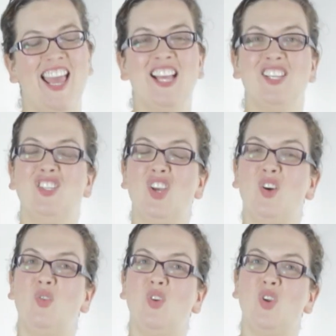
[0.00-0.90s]

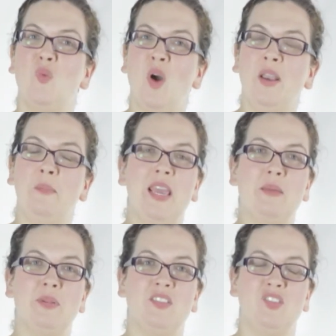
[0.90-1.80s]
So you want to be
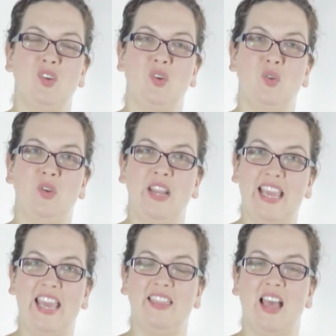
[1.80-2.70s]
able to
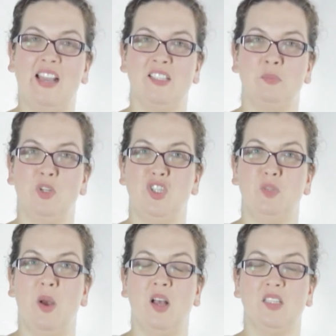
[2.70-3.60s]
negate that as much as
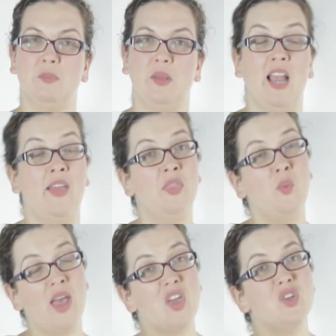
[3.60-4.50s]
possible, and the
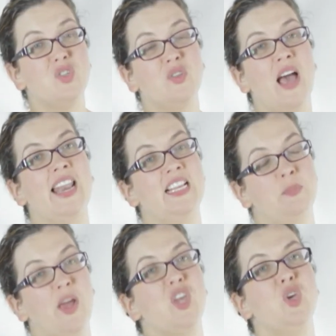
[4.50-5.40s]
way you do that is
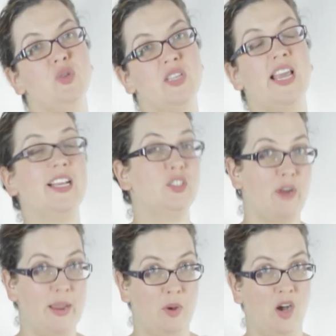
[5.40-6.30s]
by using a
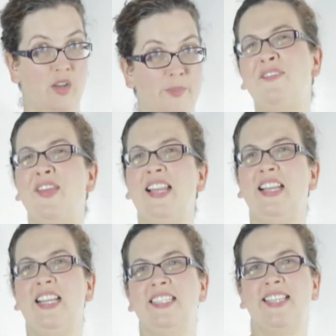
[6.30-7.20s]
tripod. I'll give you a little
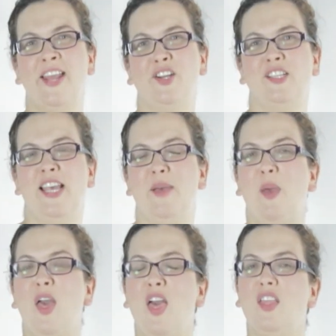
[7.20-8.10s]
insider tip.
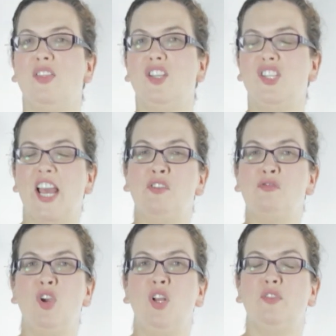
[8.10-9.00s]
The general
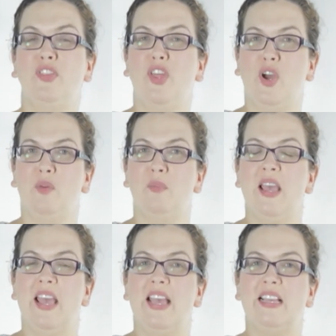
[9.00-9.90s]
rule of thumb
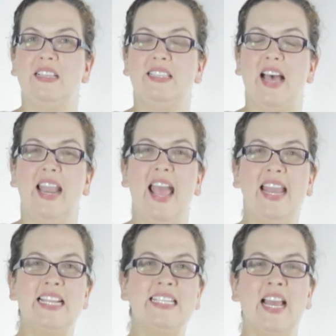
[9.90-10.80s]
is that
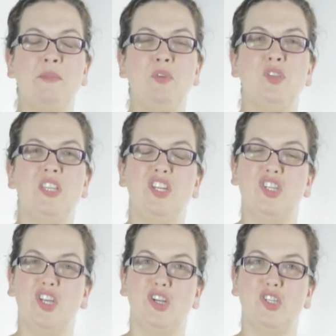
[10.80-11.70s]
anytime you see
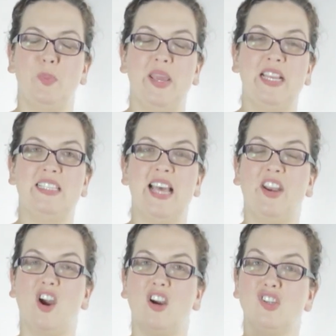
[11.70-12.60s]
shutter speeds that
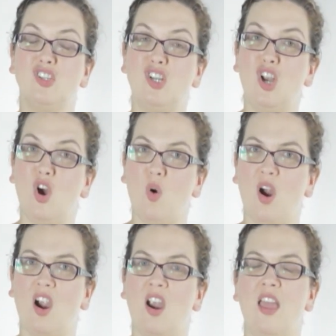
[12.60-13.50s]
are
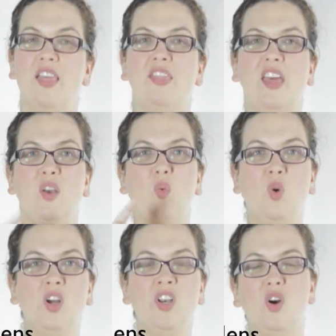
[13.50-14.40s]
slower than
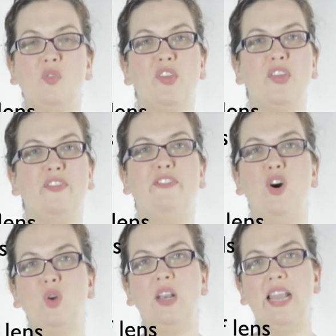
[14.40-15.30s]
1 over the
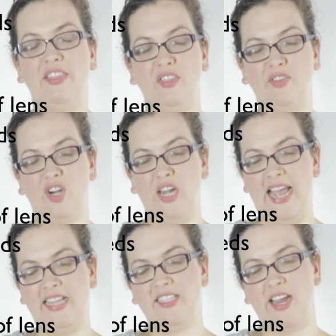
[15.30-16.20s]
focal length of your
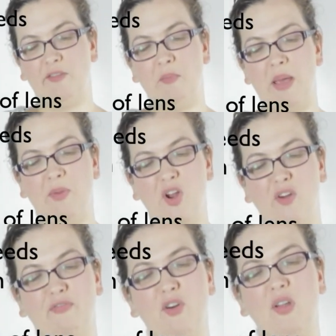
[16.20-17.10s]
lens. Now remember, your
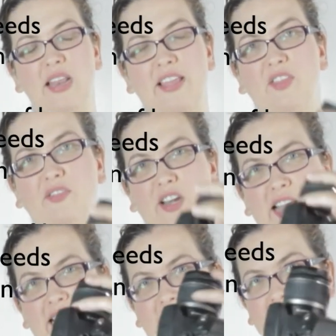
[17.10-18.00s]
focal length of your
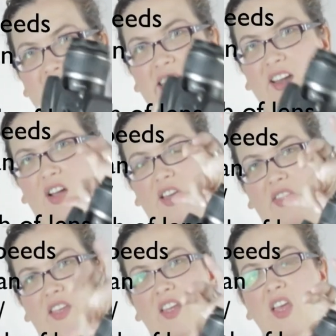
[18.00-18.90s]
lens is here on
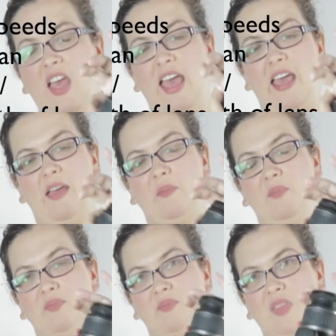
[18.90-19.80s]
the
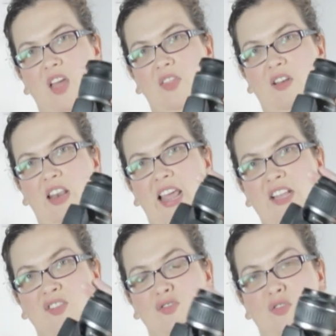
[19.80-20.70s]

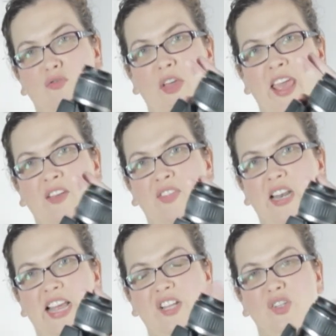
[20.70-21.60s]
lens, the ring of the
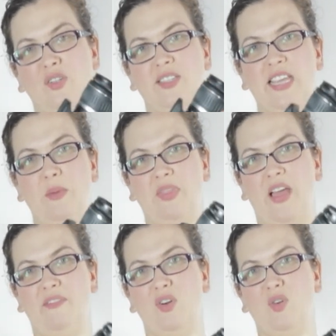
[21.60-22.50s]
lens. You'll see what
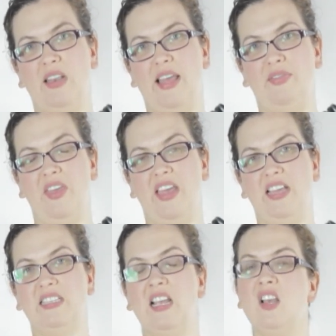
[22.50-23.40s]
that focal length
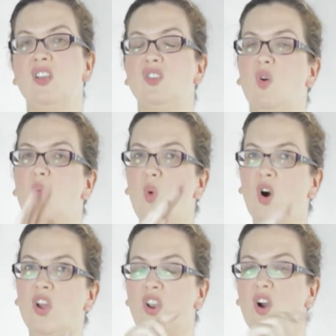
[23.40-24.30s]
is. So
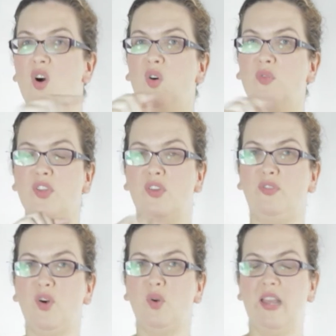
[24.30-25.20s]
1 over the
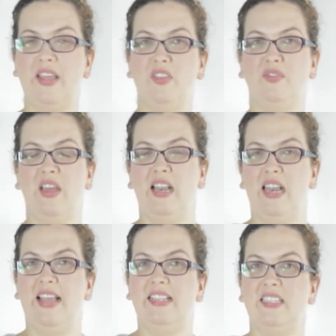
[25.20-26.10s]
focal length of that lens.